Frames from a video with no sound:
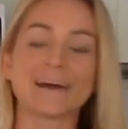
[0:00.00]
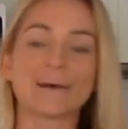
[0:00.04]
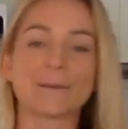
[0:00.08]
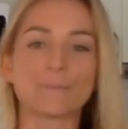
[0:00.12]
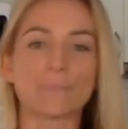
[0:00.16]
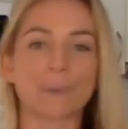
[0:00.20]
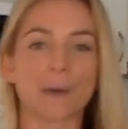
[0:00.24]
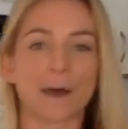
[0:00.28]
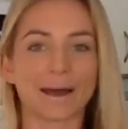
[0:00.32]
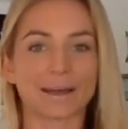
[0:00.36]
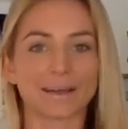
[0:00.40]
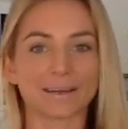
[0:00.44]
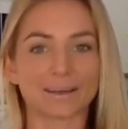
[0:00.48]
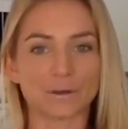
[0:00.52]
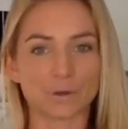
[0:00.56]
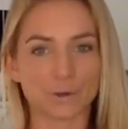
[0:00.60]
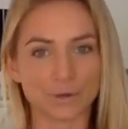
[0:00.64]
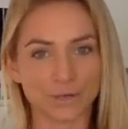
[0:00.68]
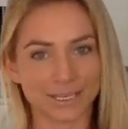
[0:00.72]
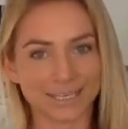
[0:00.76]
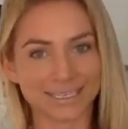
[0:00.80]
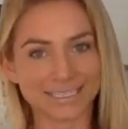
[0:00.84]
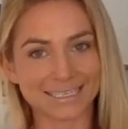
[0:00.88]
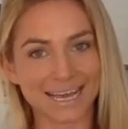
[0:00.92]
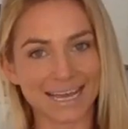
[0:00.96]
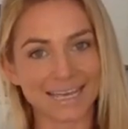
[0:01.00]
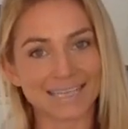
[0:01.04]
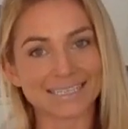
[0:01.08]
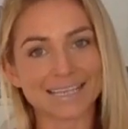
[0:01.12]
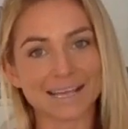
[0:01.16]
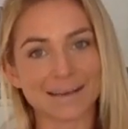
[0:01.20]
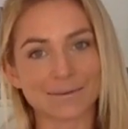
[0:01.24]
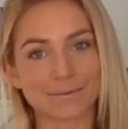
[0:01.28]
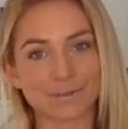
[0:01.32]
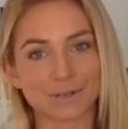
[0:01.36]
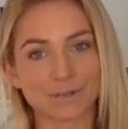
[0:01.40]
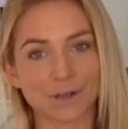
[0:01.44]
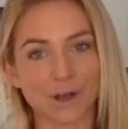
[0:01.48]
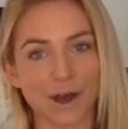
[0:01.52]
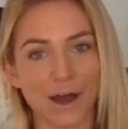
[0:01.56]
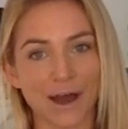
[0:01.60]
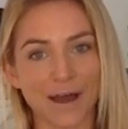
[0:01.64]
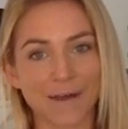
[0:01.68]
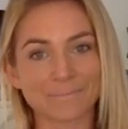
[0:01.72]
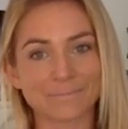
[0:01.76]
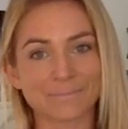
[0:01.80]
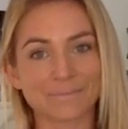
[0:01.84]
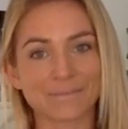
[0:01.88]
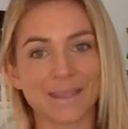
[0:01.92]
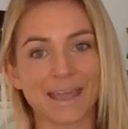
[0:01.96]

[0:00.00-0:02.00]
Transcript: But cooking takes up time,